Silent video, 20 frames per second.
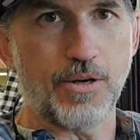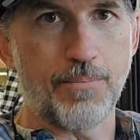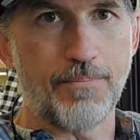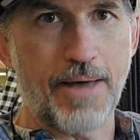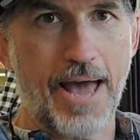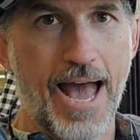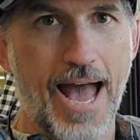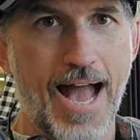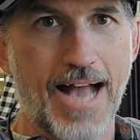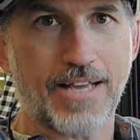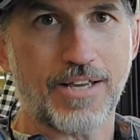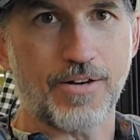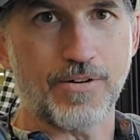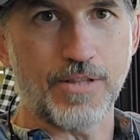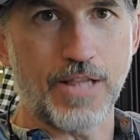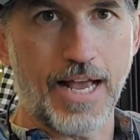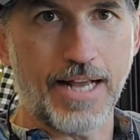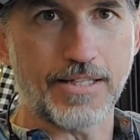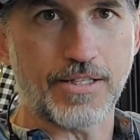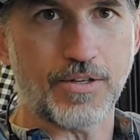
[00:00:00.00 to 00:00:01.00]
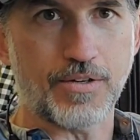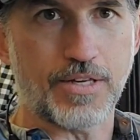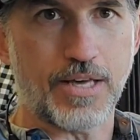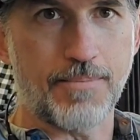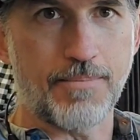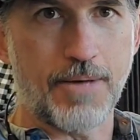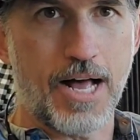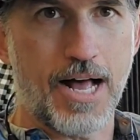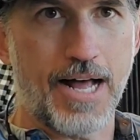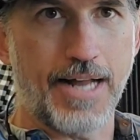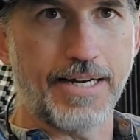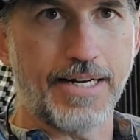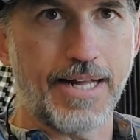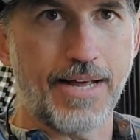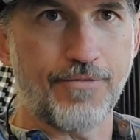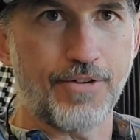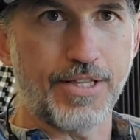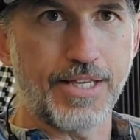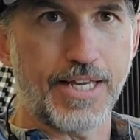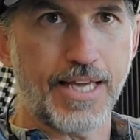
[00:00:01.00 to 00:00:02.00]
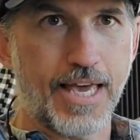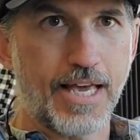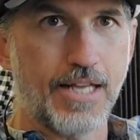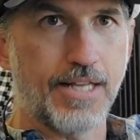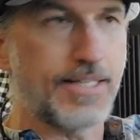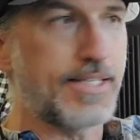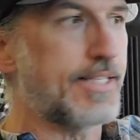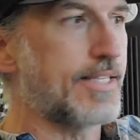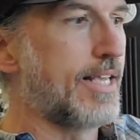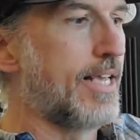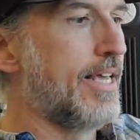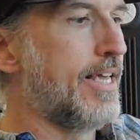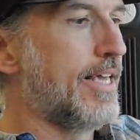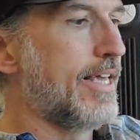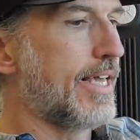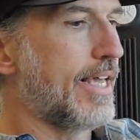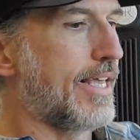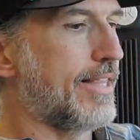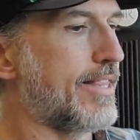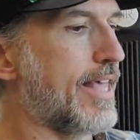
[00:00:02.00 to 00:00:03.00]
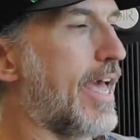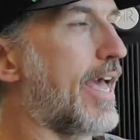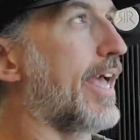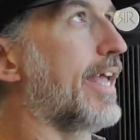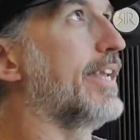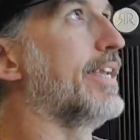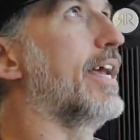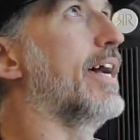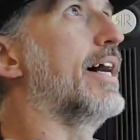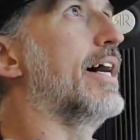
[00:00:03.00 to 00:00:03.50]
back, your lights will come on and everything else. And then